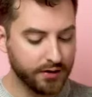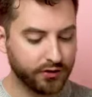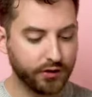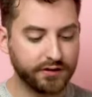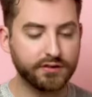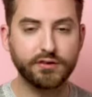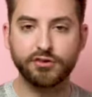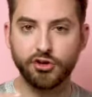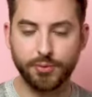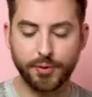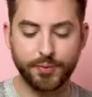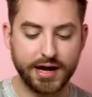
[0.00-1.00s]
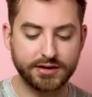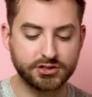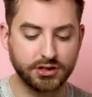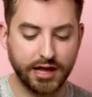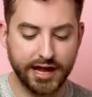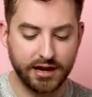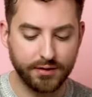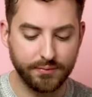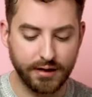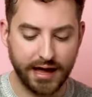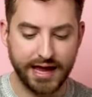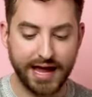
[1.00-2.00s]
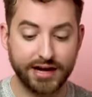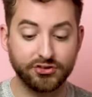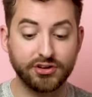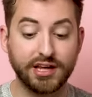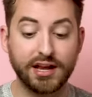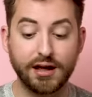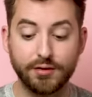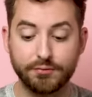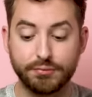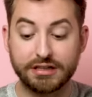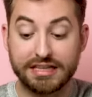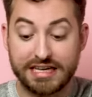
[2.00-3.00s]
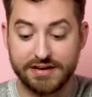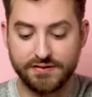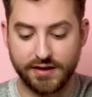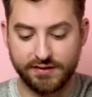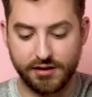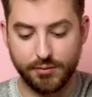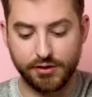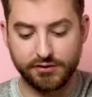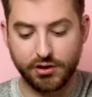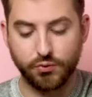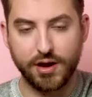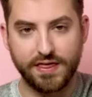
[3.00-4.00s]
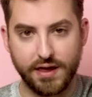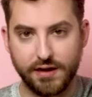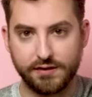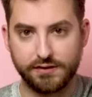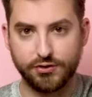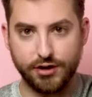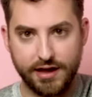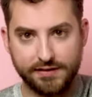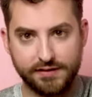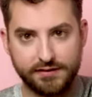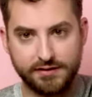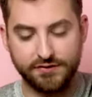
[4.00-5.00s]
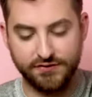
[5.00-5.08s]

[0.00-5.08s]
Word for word: So this is a super practical item. I actually cannot believe that someone is going to win this. You guys, this is a